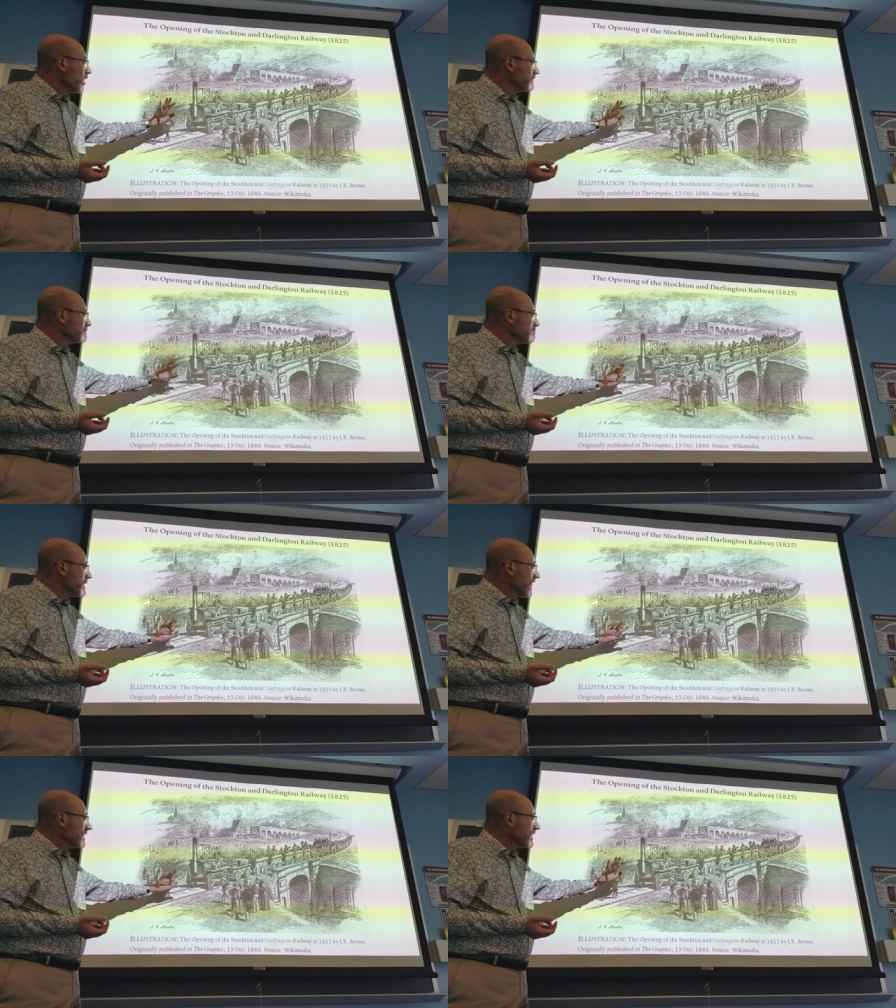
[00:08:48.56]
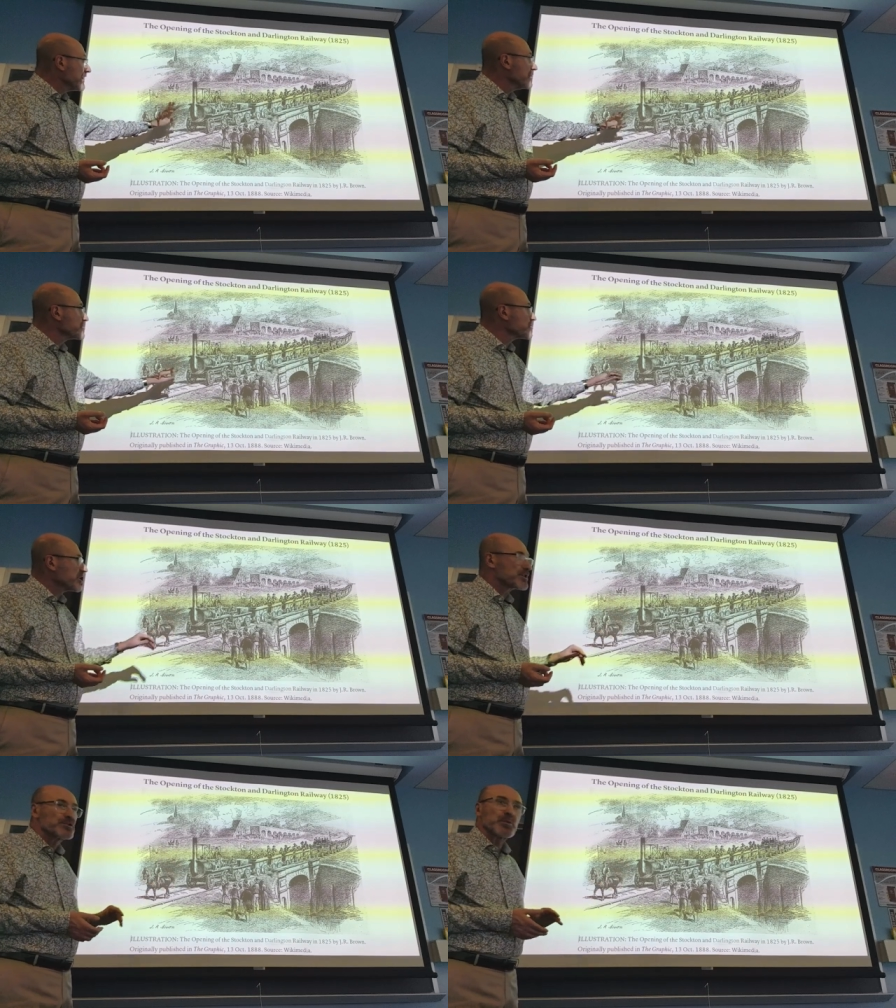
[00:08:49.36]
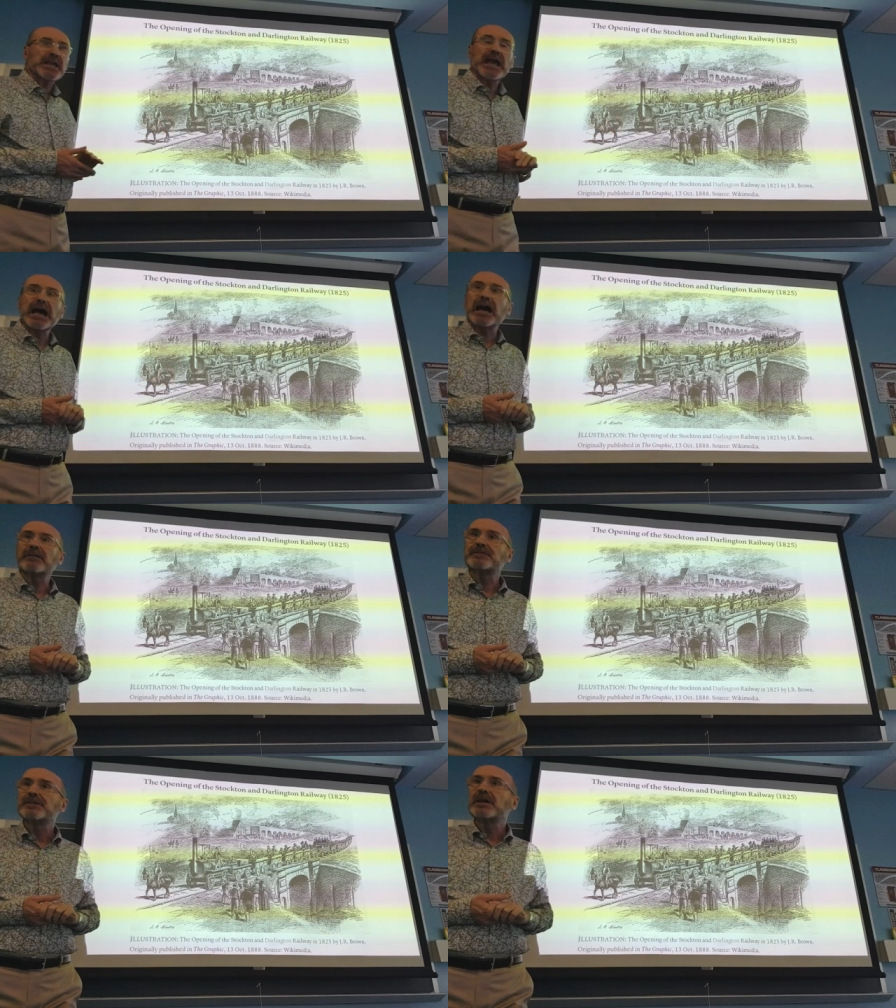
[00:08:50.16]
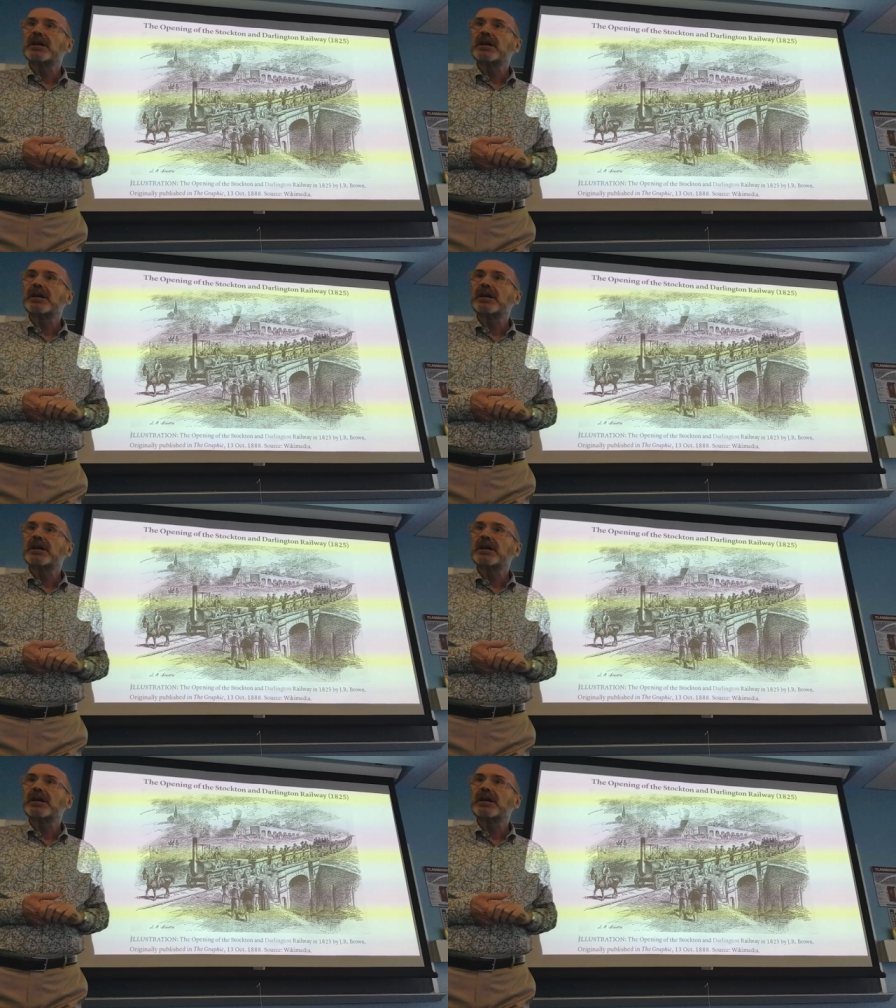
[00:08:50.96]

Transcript: of many illustrations we have